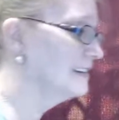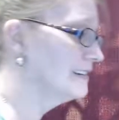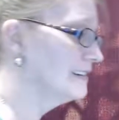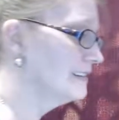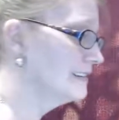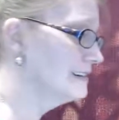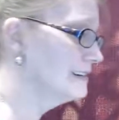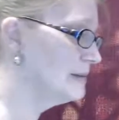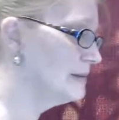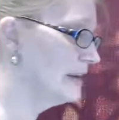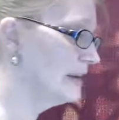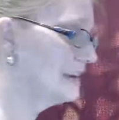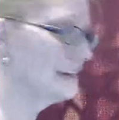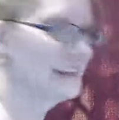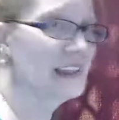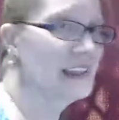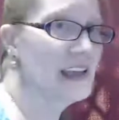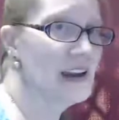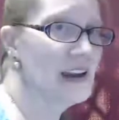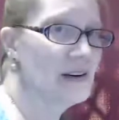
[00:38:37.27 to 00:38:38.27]
Or he might
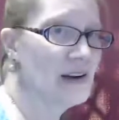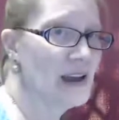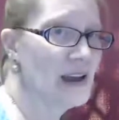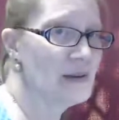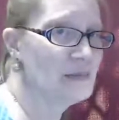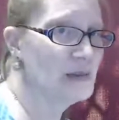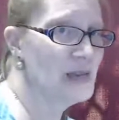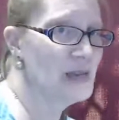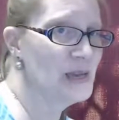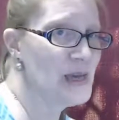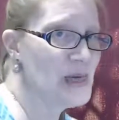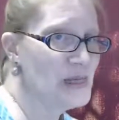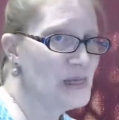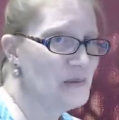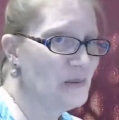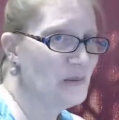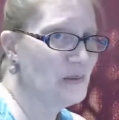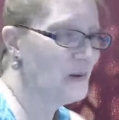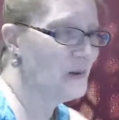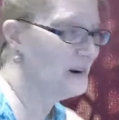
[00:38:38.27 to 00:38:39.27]
glare at me in the
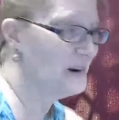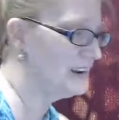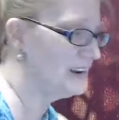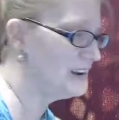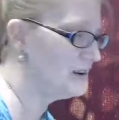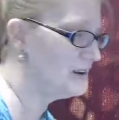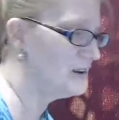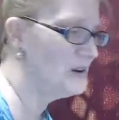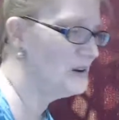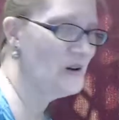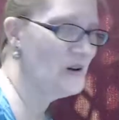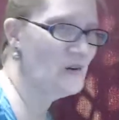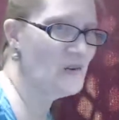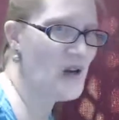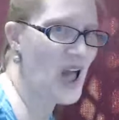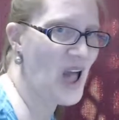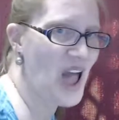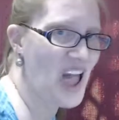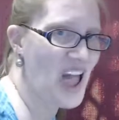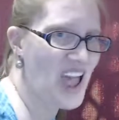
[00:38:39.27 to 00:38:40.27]
morning.
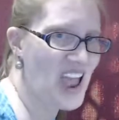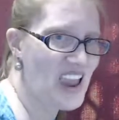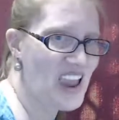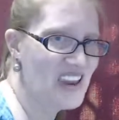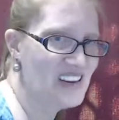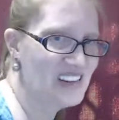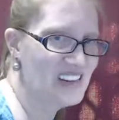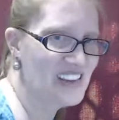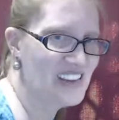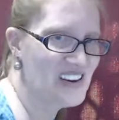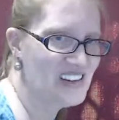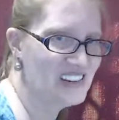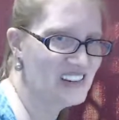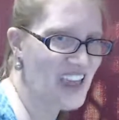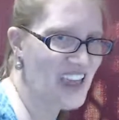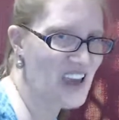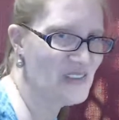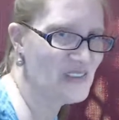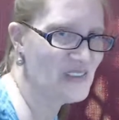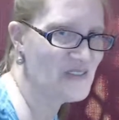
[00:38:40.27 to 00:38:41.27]
Why is there
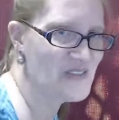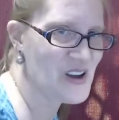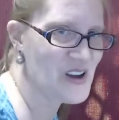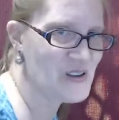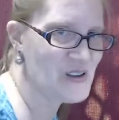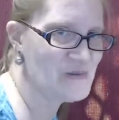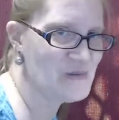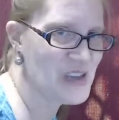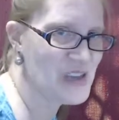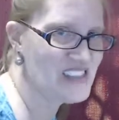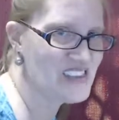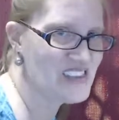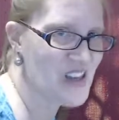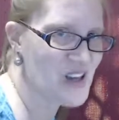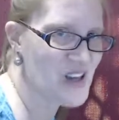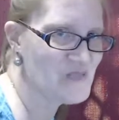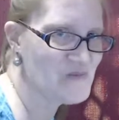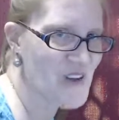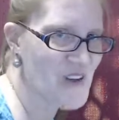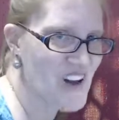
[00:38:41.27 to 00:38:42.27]
styrofoam bits
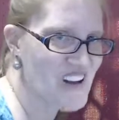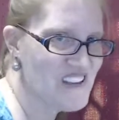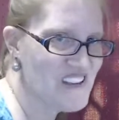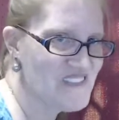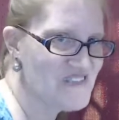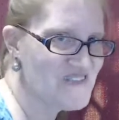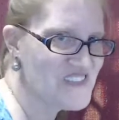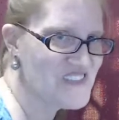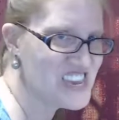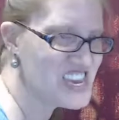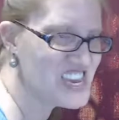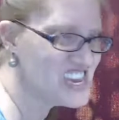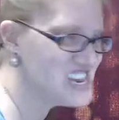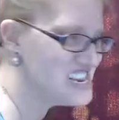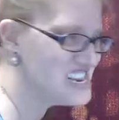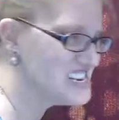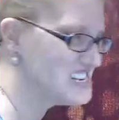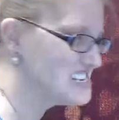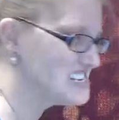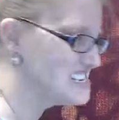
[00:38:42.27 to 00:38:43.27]
on my feet?